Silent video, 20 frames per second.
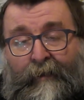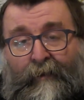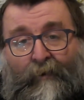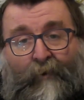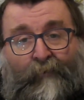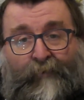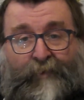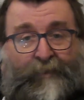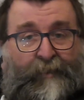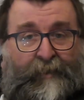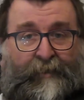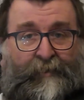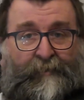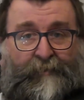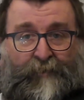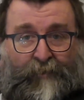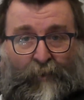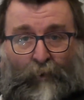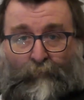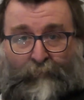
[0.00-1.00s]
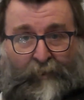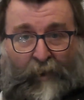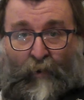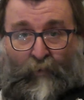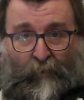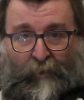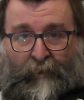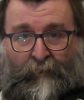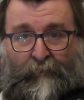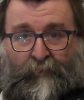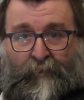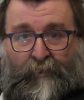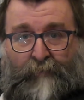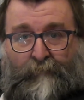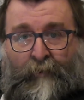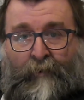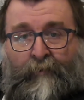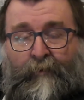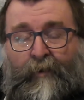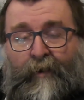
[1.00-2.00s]
obviously some don't use
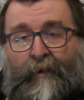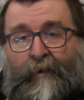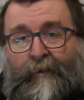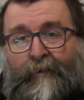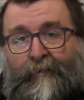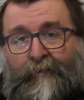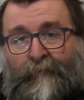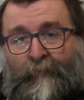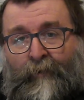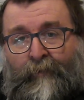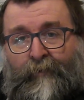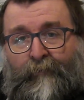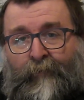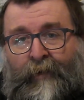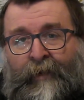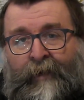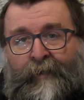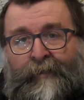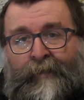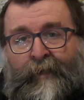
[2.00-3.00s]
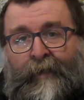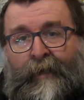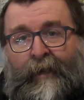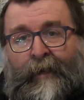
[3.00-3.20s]
smoked peat.